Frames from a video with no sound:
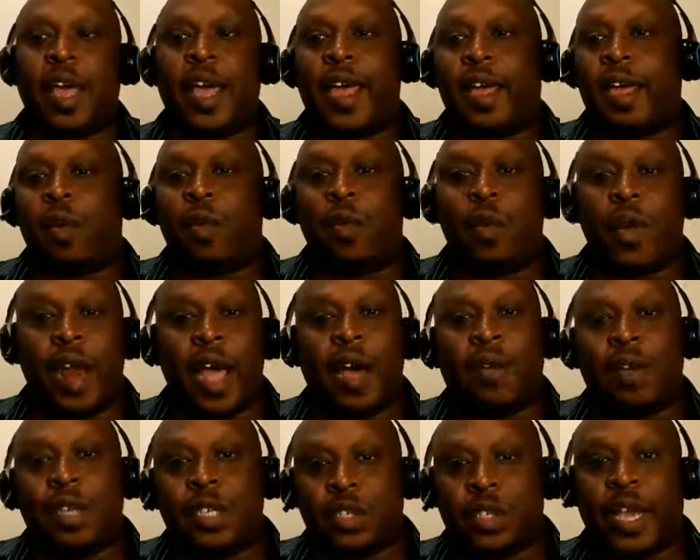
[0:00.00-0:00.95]
Like when
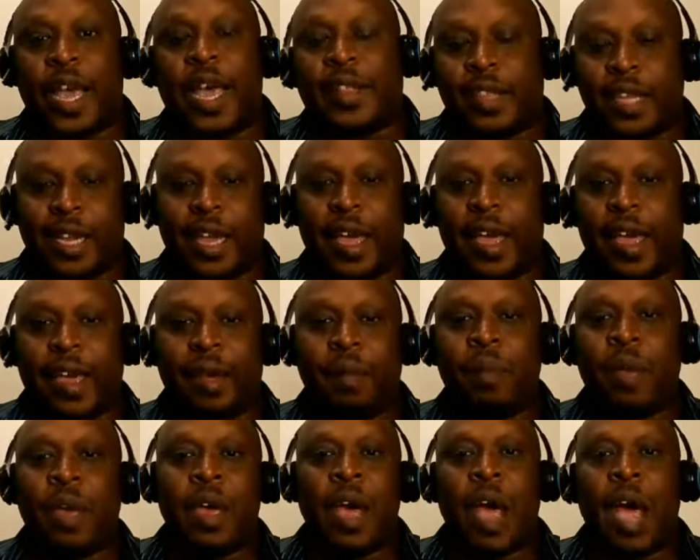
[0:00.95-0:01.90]
I was at the
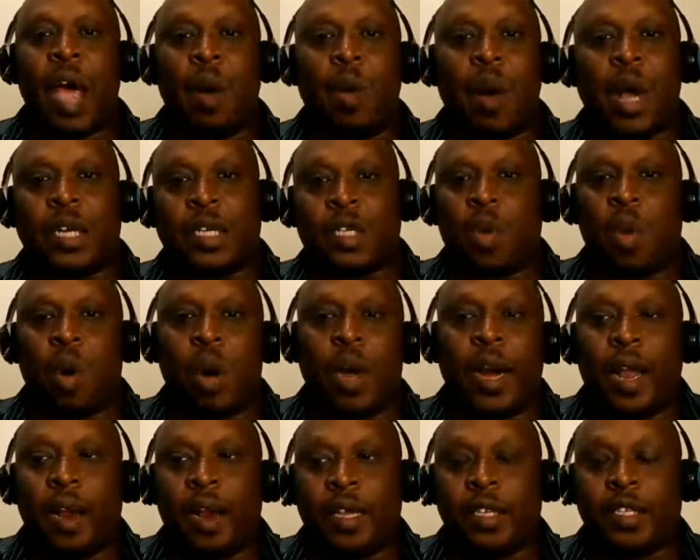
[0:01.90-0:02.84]
game, I watched
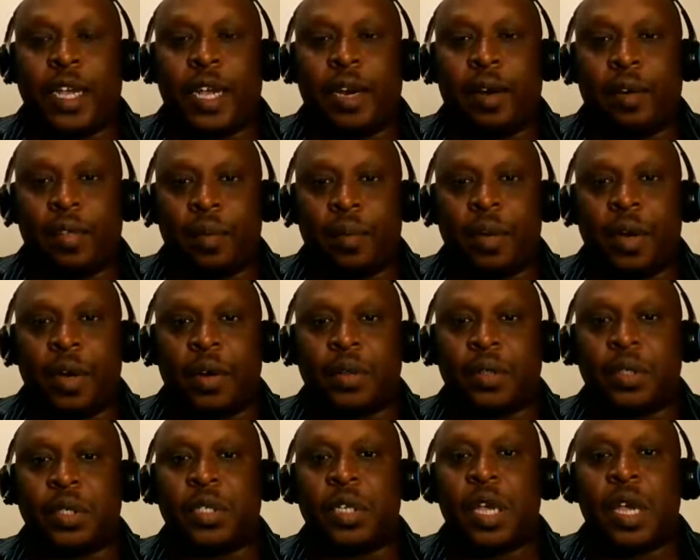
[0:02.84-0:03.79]
Quan Alexander the
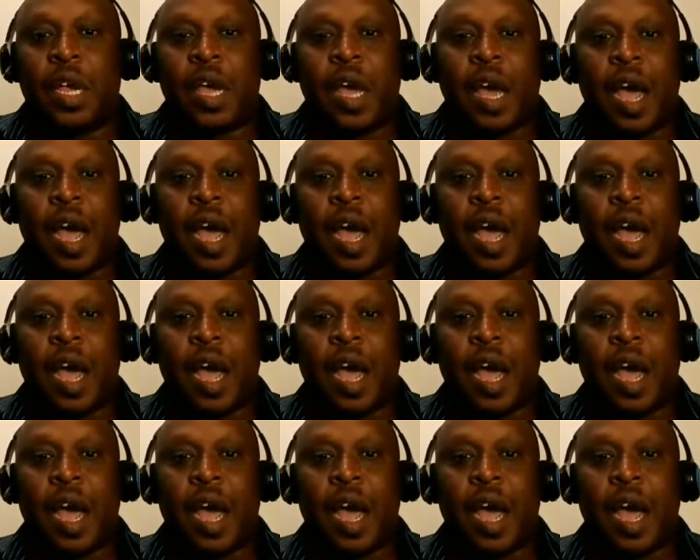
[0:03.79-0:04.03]
most.